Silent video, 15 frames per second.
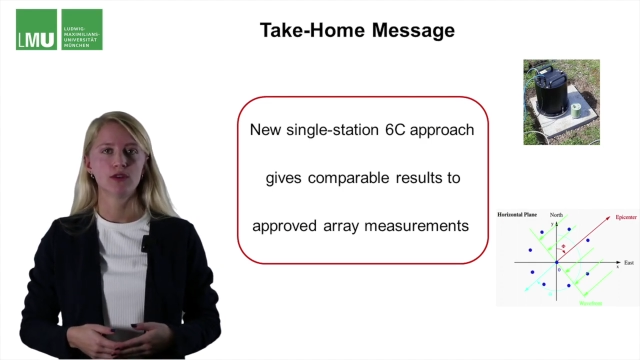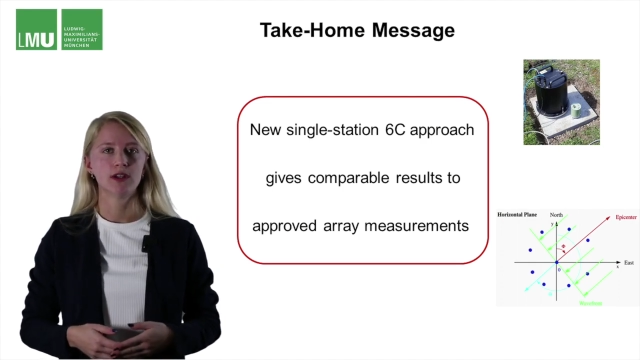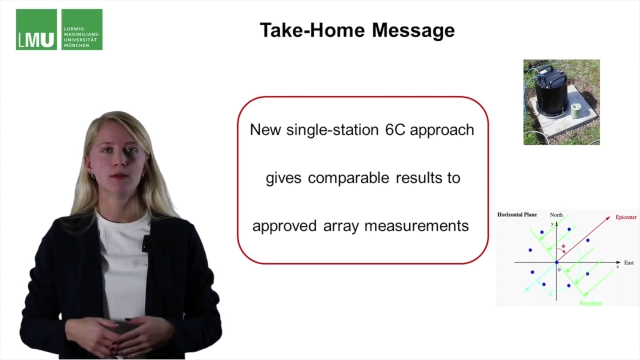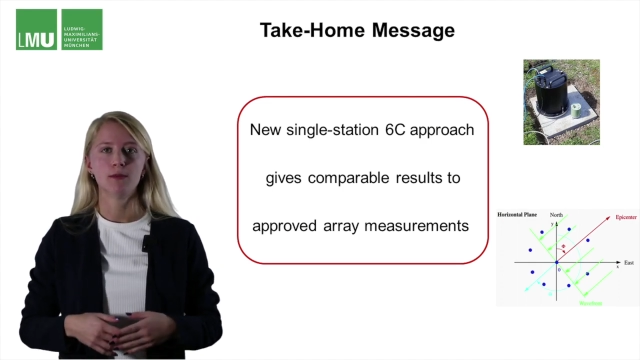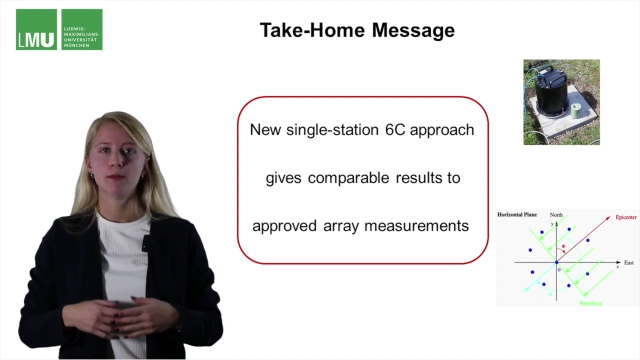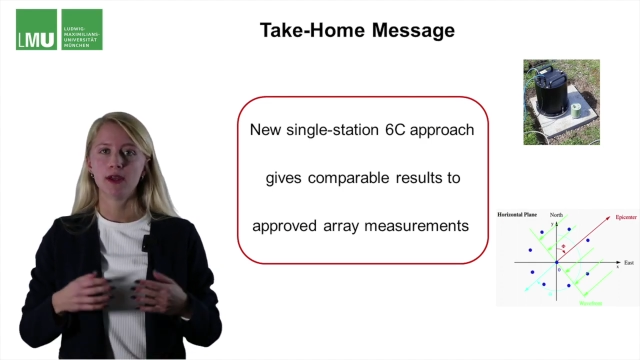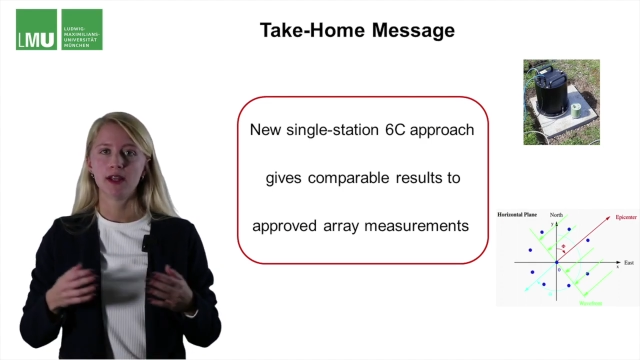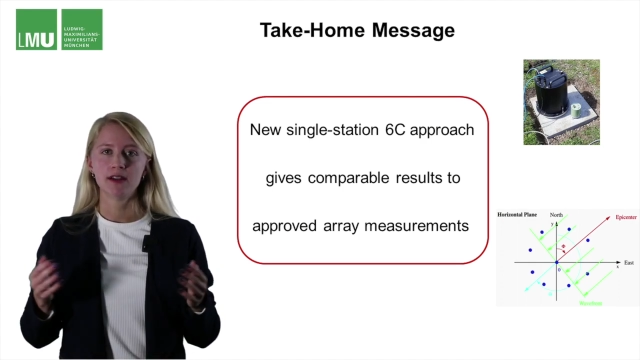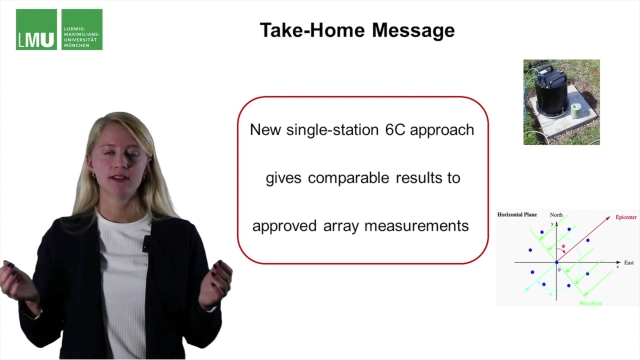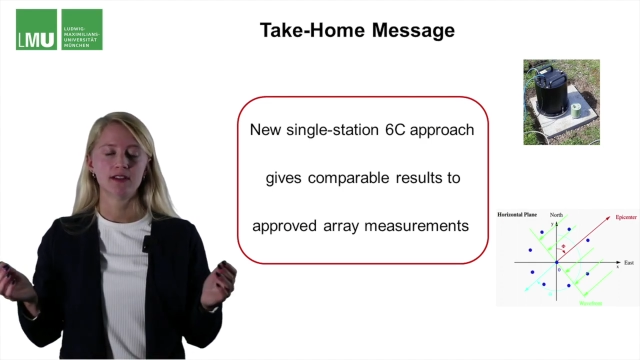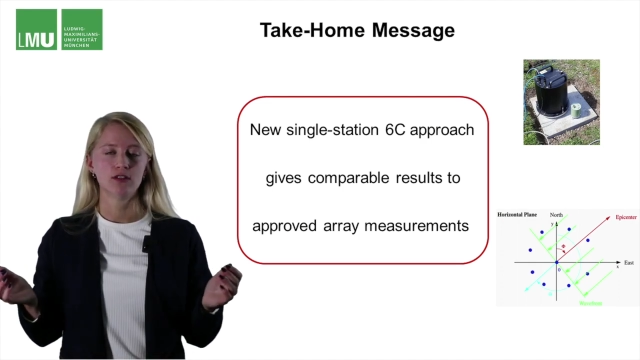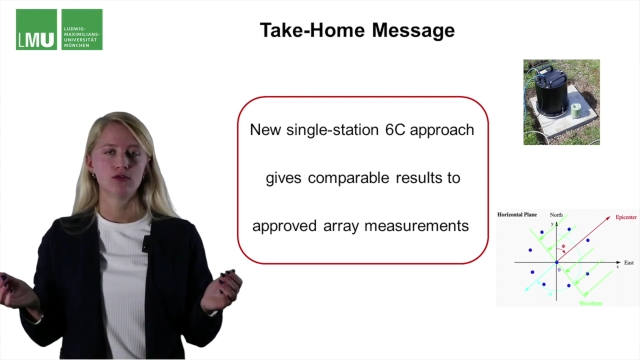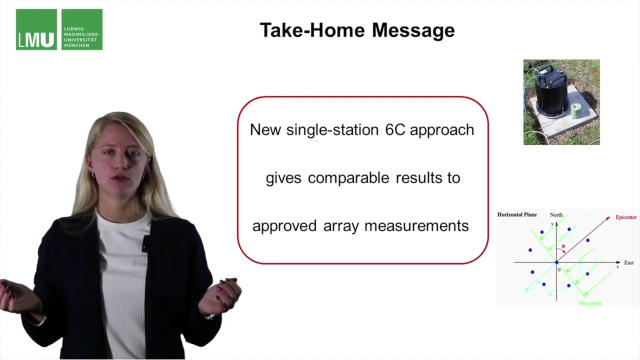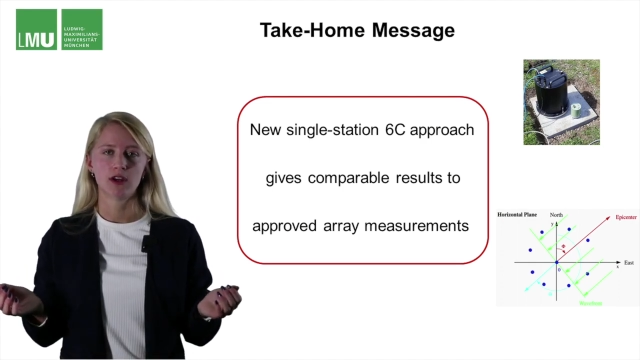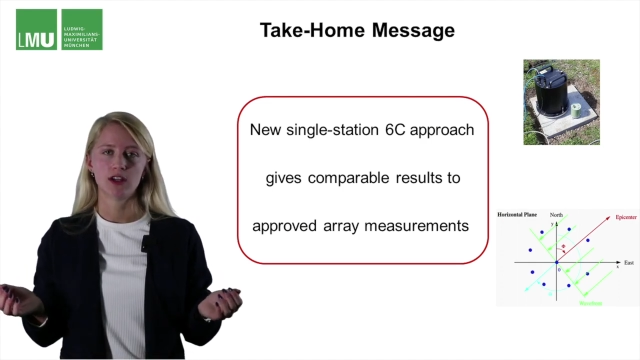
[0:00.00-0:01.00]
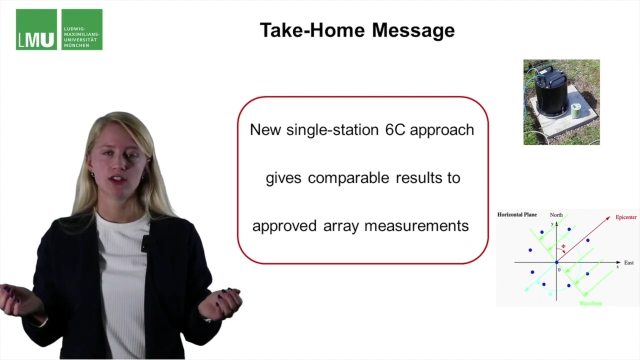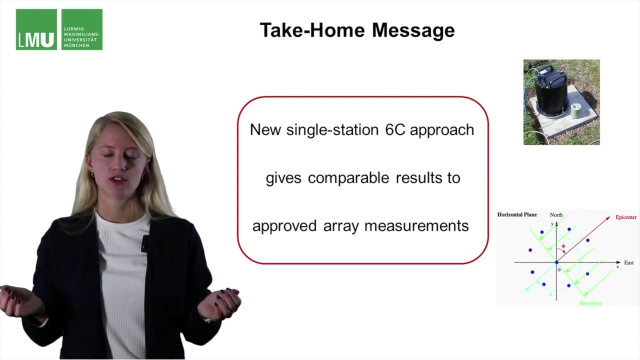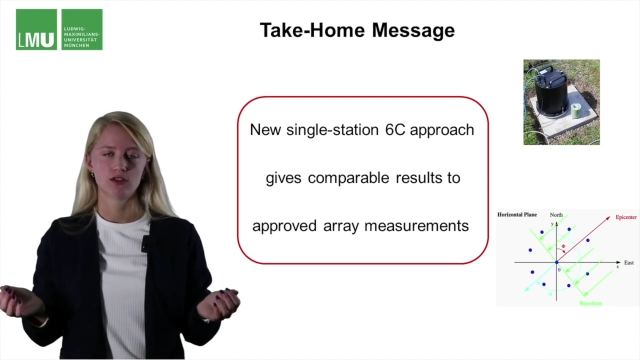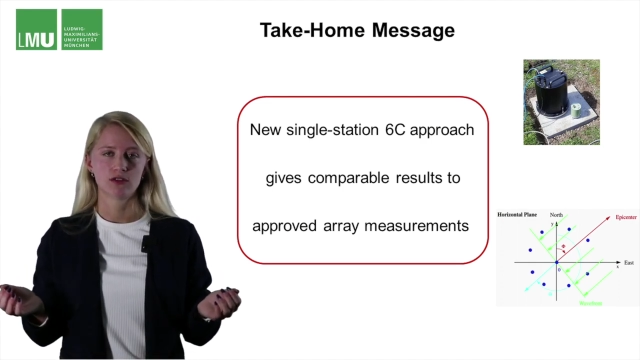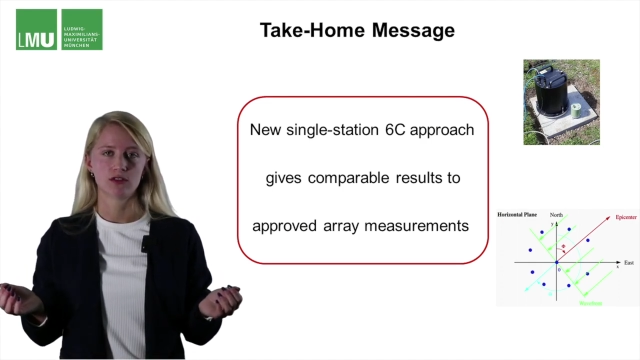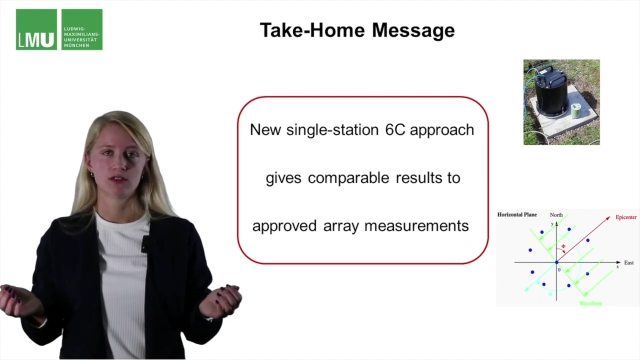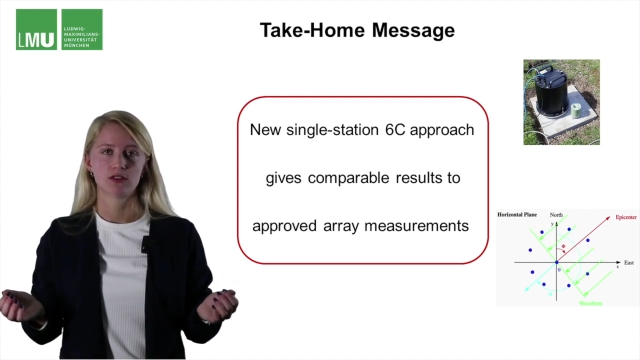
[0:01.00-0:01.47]
in many
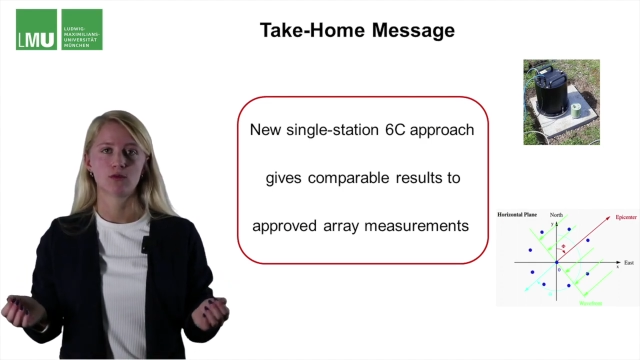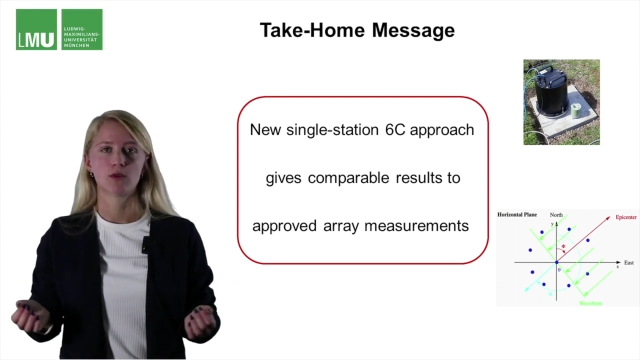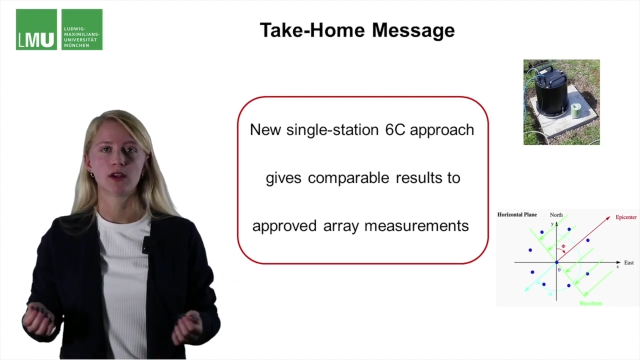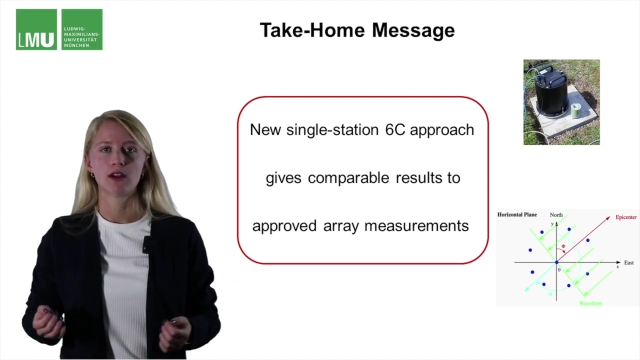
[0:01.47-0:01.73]
situations where